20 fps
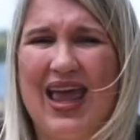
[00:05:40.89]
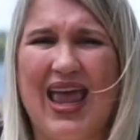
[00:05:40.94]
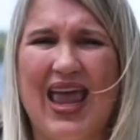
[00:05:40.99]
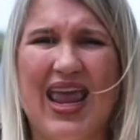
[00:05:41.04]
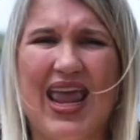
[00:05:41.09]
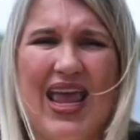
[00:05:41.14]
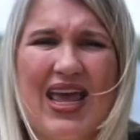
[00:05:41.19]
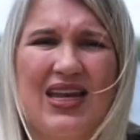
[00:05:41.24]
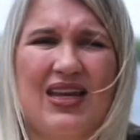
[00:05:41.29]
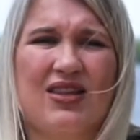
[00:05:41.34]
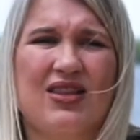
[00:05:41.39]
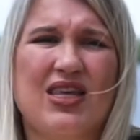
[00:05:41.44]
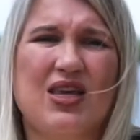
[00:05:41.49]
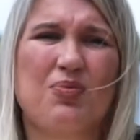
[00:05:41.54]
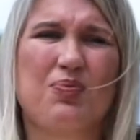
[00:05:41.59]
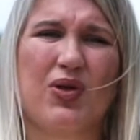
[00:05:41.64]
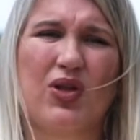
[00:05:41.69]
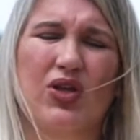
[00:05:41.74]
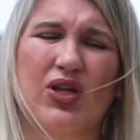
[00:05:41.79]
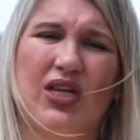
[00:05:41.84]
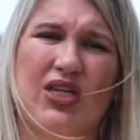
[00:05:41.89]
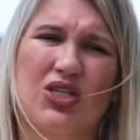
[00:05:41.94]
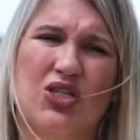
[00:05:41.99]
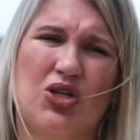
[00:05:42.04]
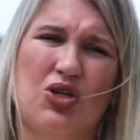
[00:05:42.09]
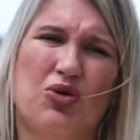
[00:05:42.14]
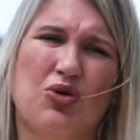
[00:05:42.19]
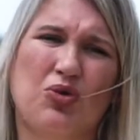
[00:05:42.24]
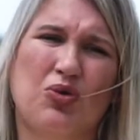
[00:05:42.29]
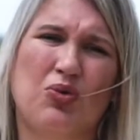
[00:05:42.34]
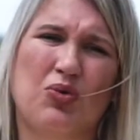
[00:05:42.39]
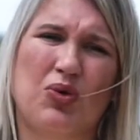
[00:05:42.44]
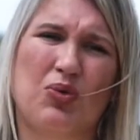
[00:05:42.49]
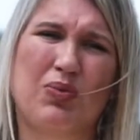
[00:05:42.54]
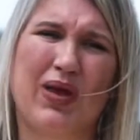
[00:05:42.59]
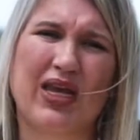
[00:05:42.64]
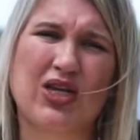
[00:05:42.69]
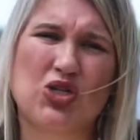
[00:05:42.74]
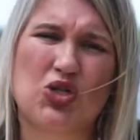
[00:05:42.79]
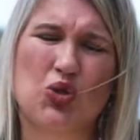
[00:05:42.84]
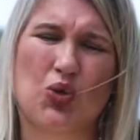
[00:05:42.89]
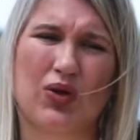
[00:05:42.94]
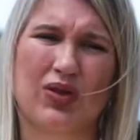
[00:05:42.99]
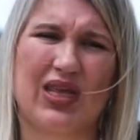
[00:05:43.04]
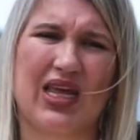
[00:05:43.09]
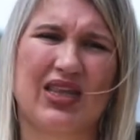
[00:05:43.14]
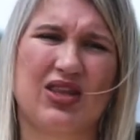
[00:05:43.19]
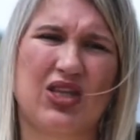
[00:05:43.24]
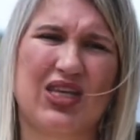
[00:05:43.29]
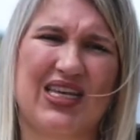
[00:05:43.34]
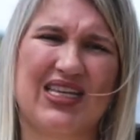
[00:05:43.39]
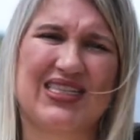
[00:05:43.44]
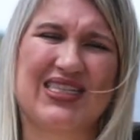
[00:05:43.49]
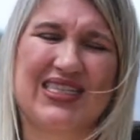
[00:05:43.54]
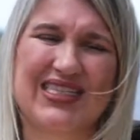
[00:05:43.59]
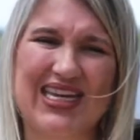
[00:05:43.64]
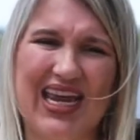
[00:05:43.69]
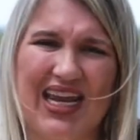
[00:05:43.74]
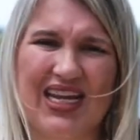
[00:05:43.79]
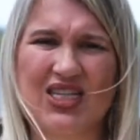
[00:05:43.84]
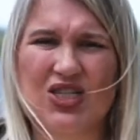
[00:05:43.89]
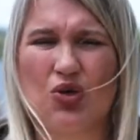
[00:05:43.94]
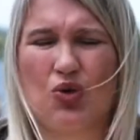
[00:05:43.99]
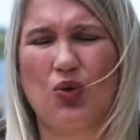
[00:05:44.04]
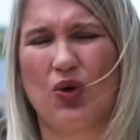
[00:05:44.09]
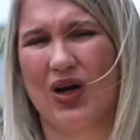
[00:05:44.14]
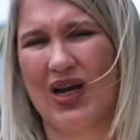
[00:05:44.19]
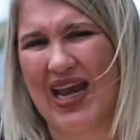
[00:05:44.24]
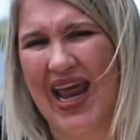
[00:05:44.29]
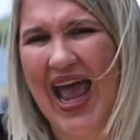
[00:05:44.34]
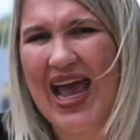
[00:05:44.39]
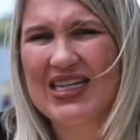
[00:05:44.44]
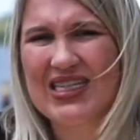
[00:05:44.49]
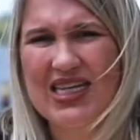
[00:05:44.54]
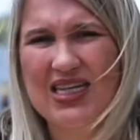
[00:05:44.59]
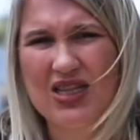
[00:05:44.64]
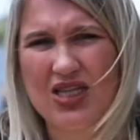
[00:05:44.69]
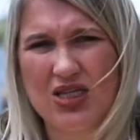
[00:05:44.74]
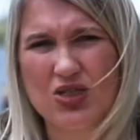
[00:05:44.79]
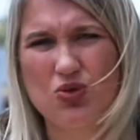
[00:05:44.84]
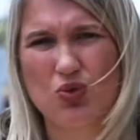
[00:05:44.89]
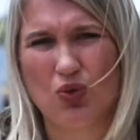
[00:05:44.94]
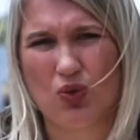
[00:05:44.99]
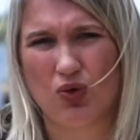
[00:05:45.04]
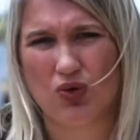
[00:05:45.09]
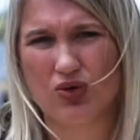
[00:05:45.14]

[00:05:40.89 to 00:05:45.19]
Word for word: and the ability to make sure that the states who are enacting these,